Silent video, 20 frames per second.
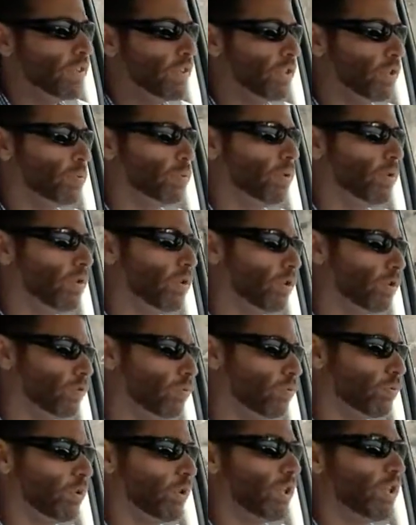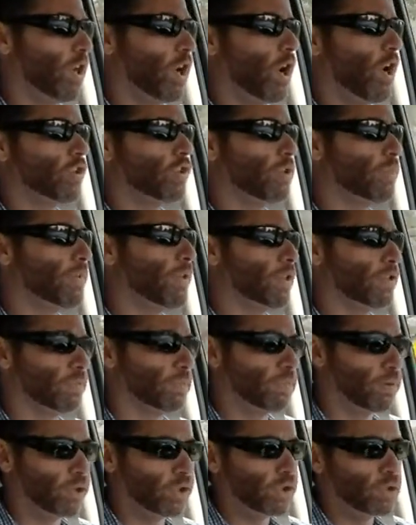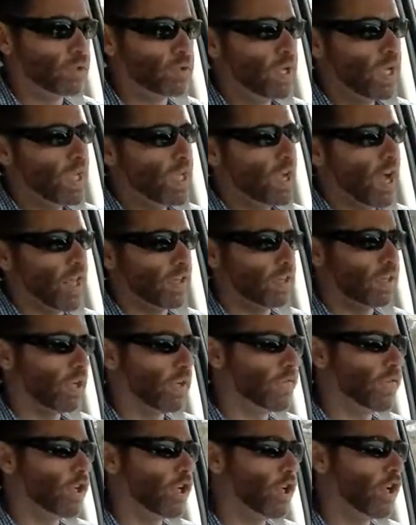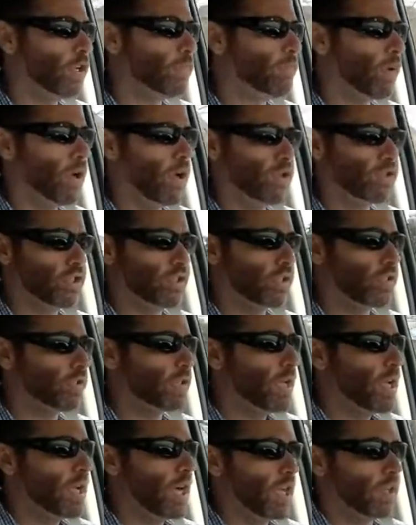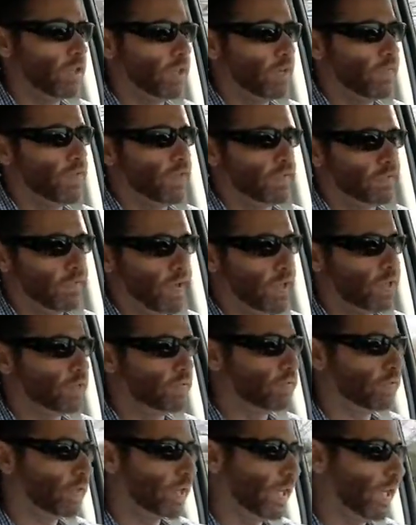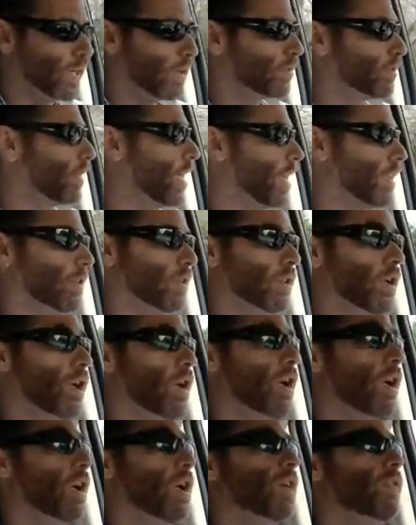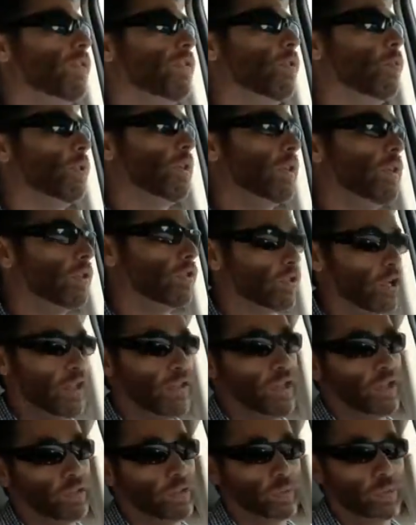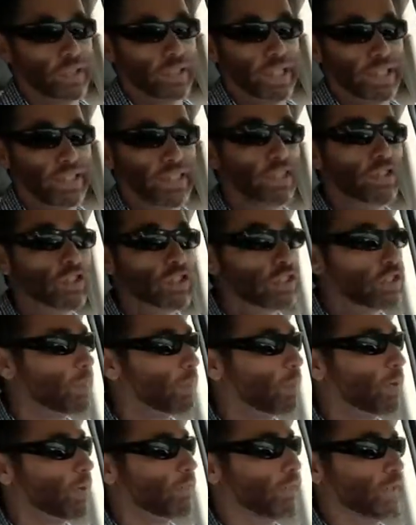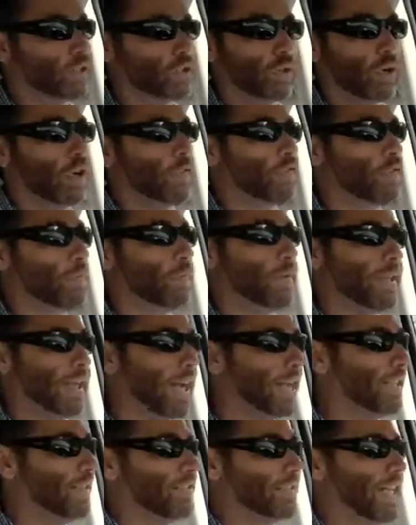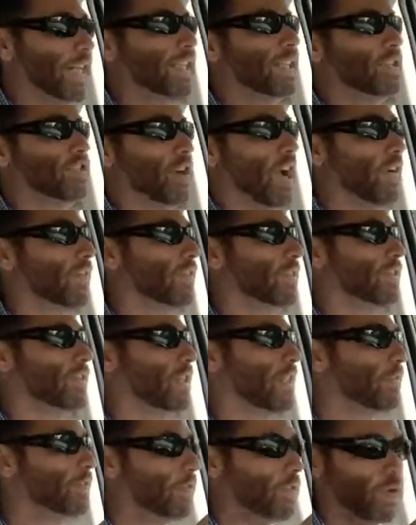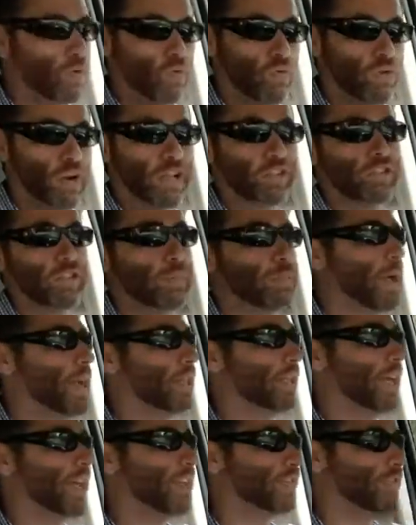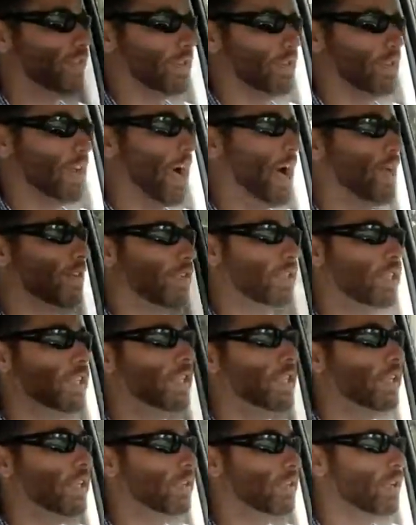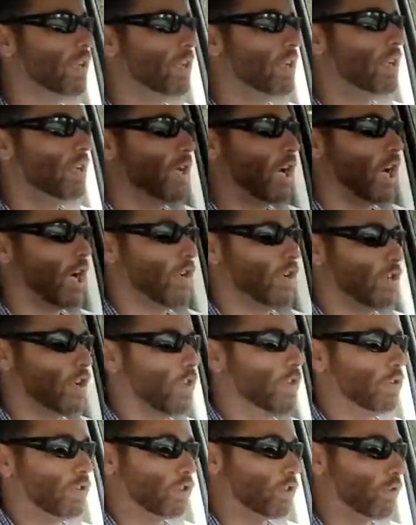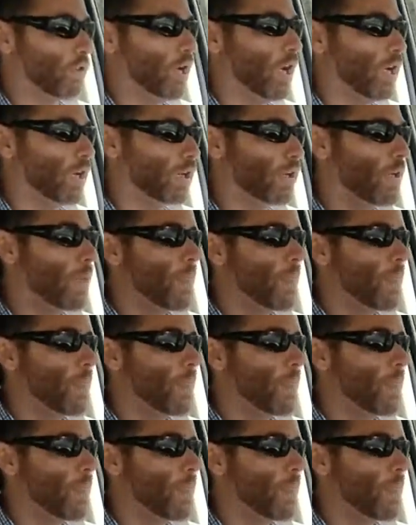This one looks really awesome in this blue. I love the hood bulges. I love the fender flares. I love the wheels on this one. Like, this is the perfect truck for me. I could daily drive this thing for the rest of my life and not need another truck.